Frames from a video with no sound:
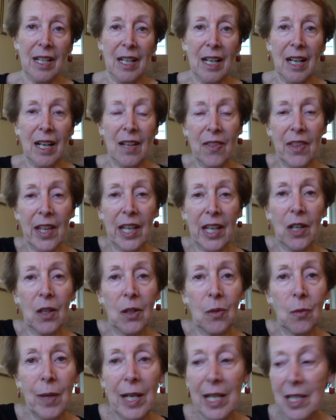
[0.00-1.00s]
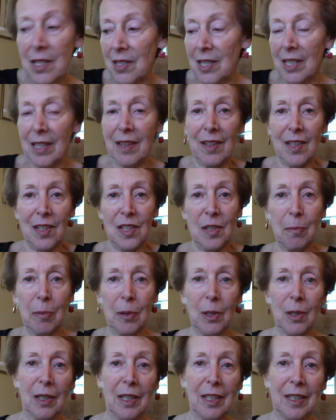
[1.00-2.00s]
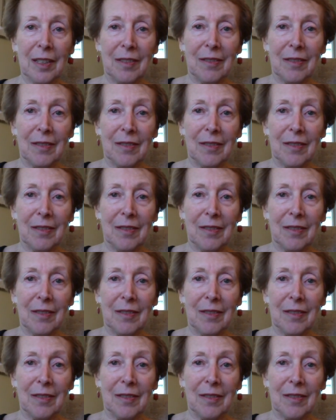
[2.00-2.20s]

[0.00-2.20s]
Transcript: and they are raised in this book,